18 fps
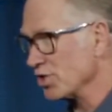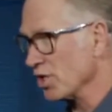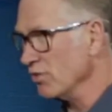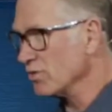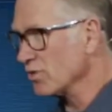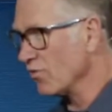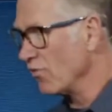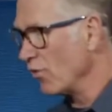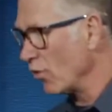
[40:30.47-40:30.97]
It
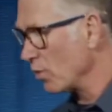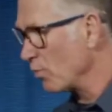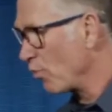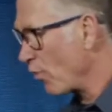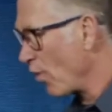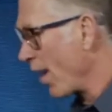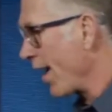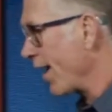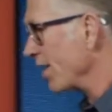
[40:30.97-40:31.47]
was a very
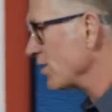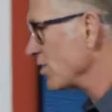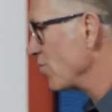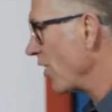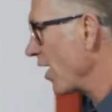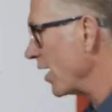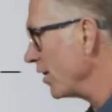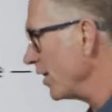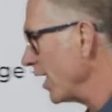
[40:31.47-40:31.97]
prized
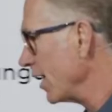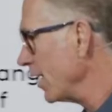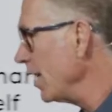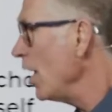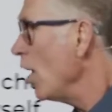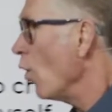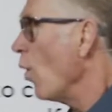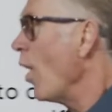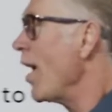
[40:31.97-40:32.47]
violin.
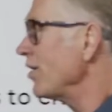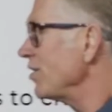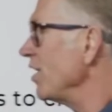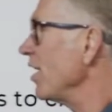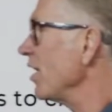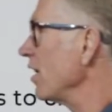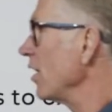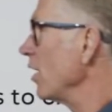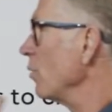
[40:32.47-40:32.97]
Walked
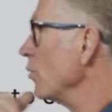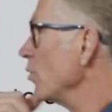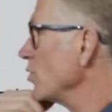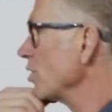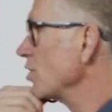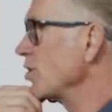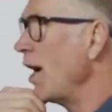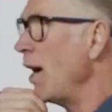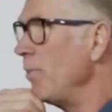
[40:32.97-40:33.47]
into the little music
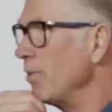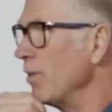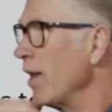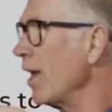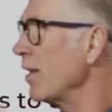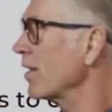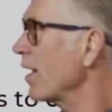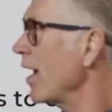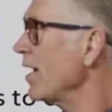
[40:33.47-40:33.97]
shop,
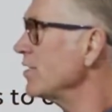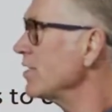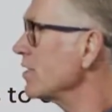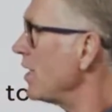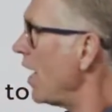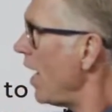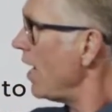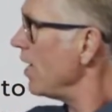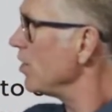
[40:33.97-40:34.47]
and the guy says,
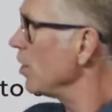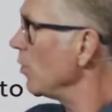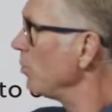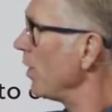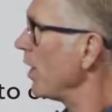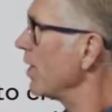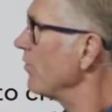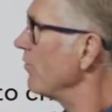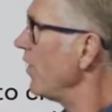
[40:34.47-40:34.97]
"Hey, do you
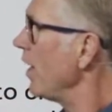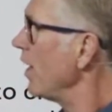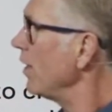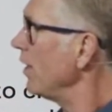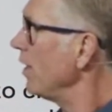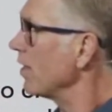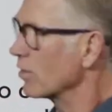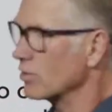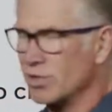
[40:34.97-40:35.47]
play the
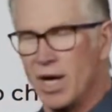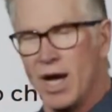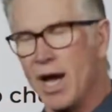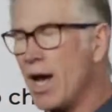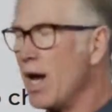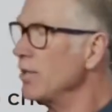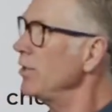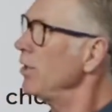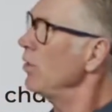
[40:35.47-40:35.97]
violin?" He goes, "Yeah,
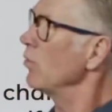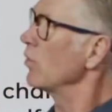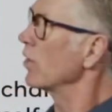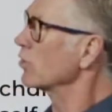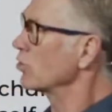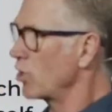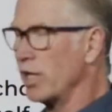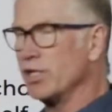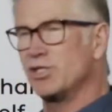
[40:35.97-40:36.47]
I do." He goes,
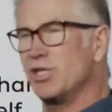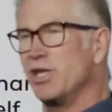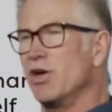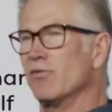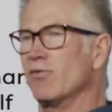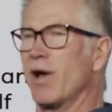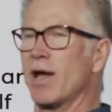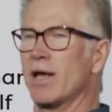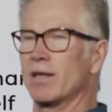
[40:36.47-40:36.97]
"Can I see your
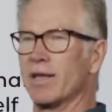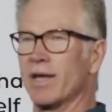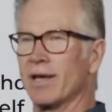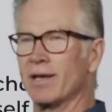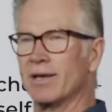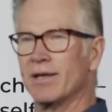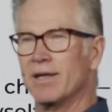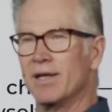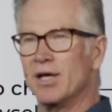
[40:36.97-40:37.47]
violin?"
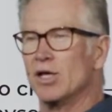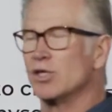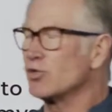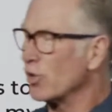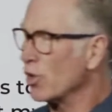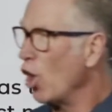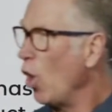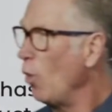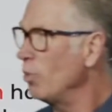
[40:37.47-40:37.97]
So
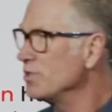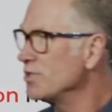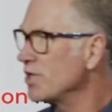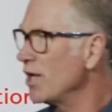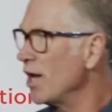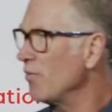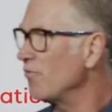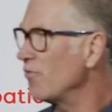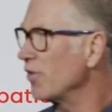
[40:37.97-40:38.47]
he opens it
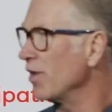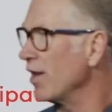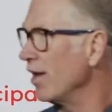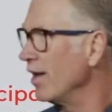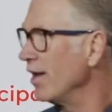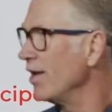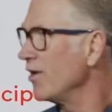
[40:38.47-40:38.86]
up for the